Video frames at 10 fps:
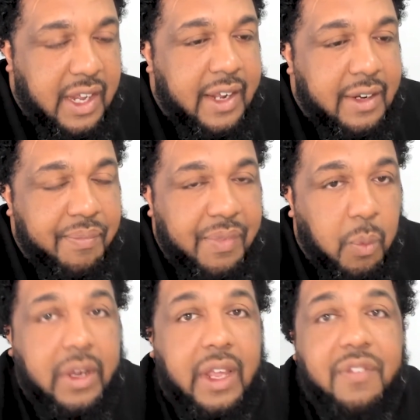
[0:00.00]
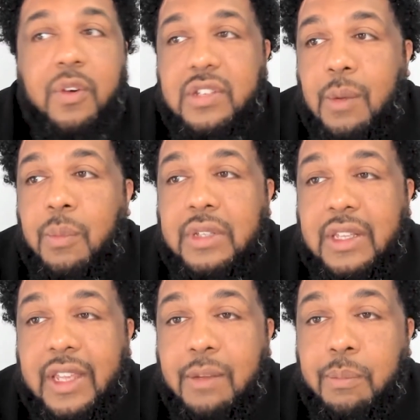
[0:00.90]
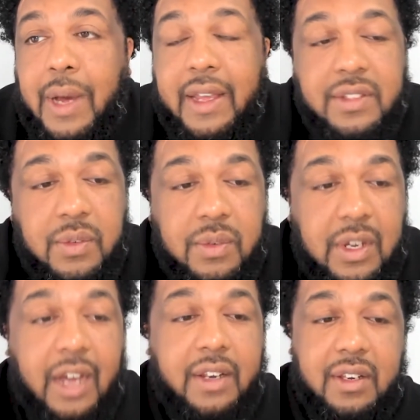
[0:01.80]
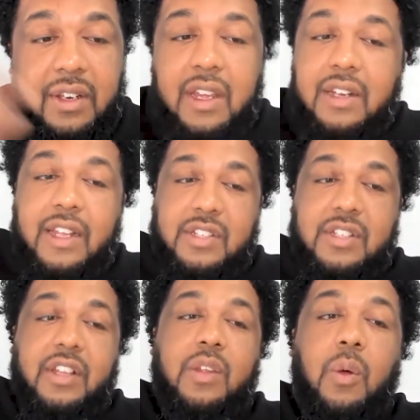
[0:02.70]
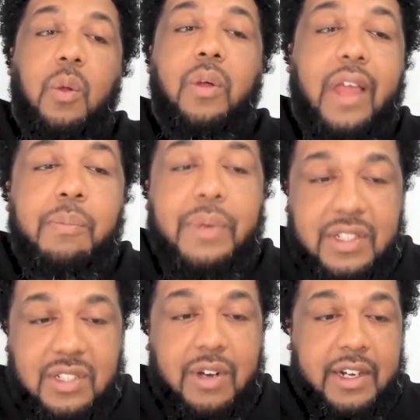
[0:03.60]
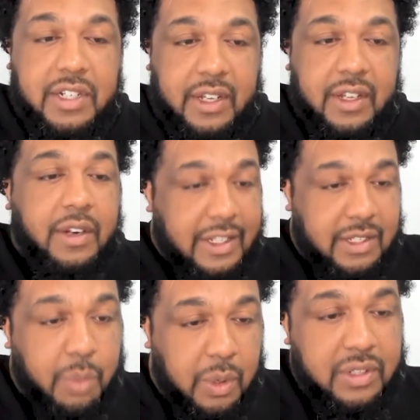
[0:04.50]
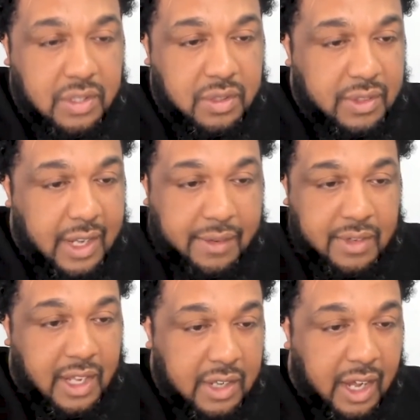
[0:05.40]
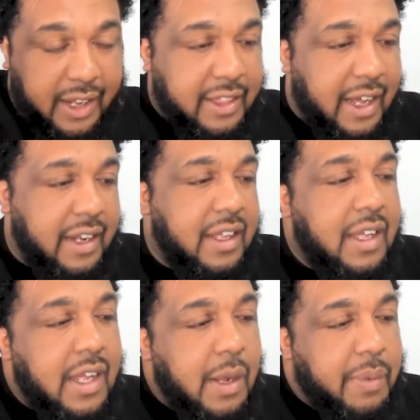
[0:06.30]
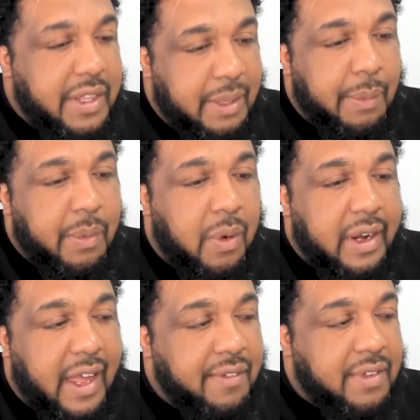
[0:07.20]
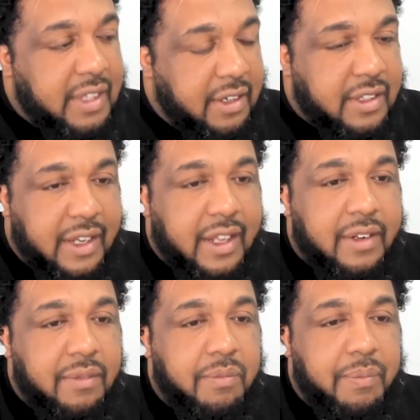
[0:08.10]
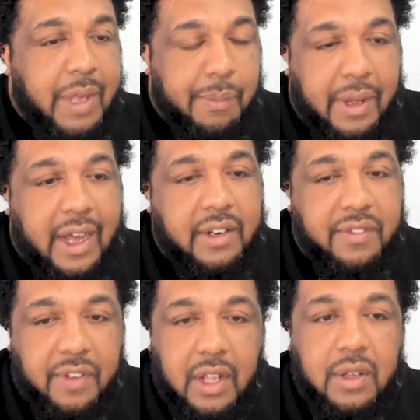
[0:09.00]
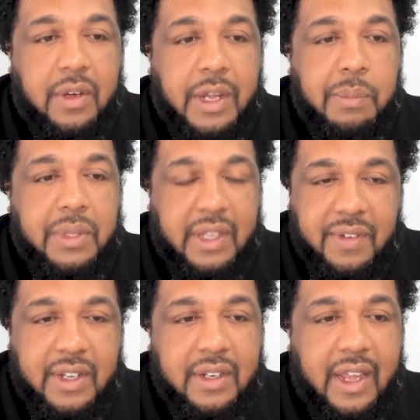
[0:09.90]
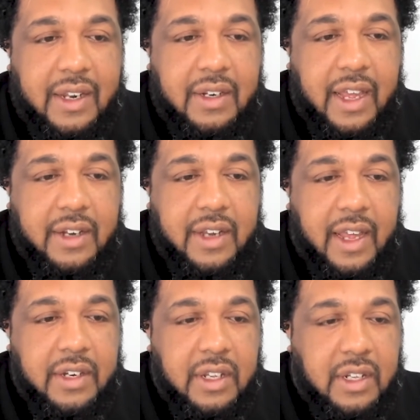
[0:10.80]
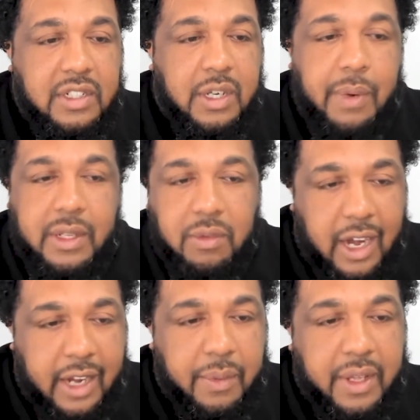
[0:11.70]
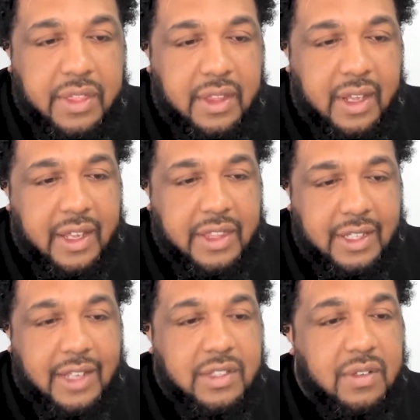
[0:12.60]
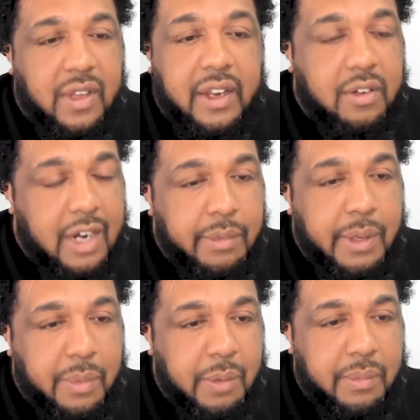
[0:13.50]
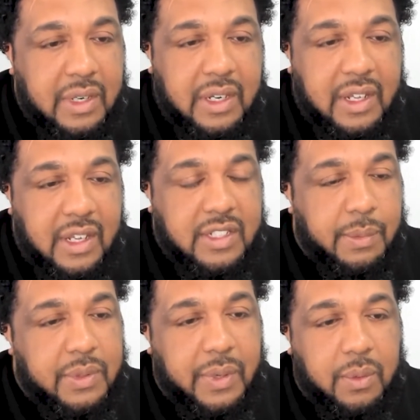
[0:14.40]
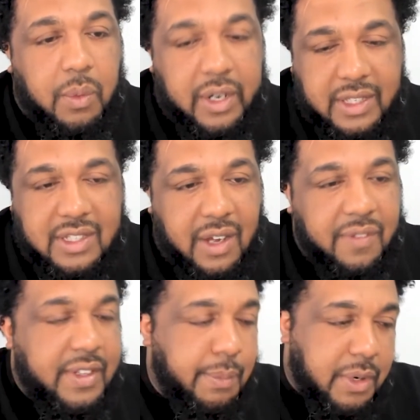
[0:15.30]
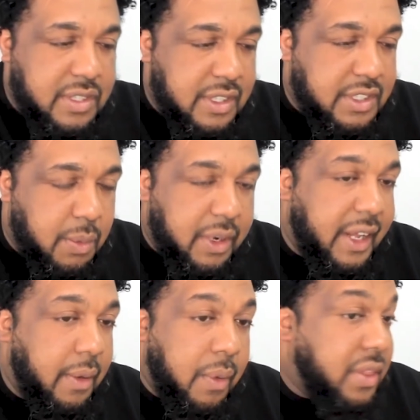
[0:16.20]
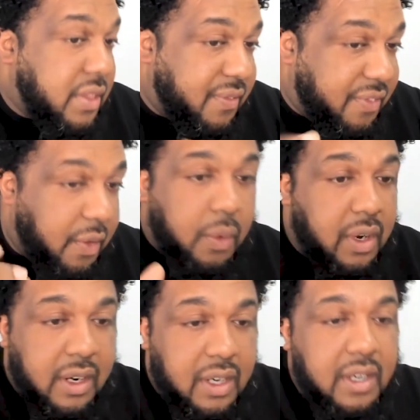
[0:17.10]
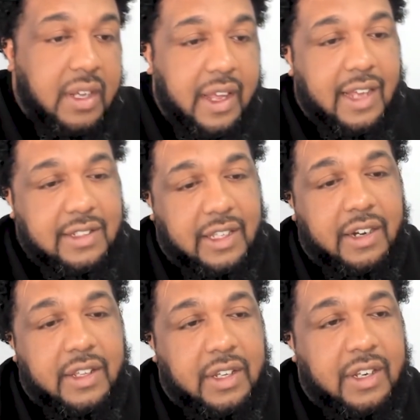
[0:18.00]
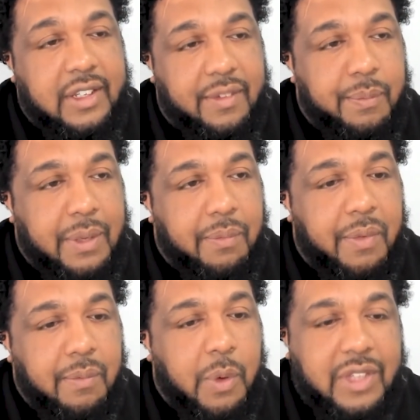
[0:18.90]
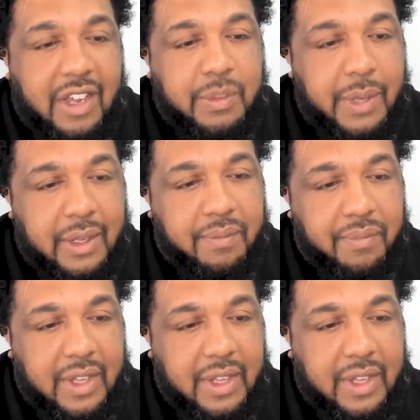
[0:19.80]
and working for someone that they can buy into, not necessarily the whole company's strategy. I know that's important too, and not knocking that, but I think people want to have a leader they can get behind and follow and believe in and jump on the ride with. And I think that's incredibly important. So between the work itself and the person that you're working with for as a leader, I think you need to both have to be